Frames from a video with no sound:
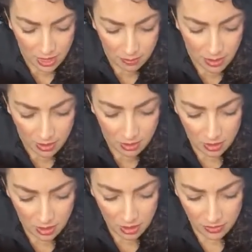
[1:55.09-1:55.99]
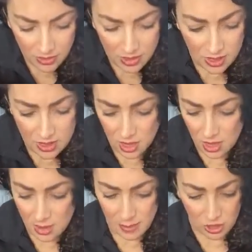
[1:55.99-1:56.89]
But this is the
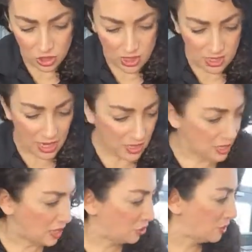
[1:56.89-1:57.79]
lemon cheesecake slider.